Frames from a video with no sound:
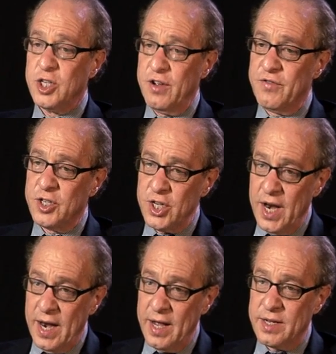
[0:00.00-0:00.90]
G for
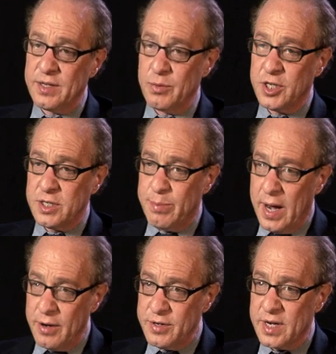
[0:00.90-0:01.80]
genetics, which is
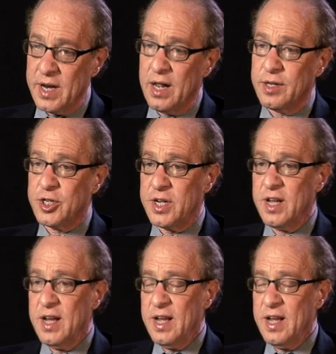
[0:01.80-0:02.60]
biotechnology,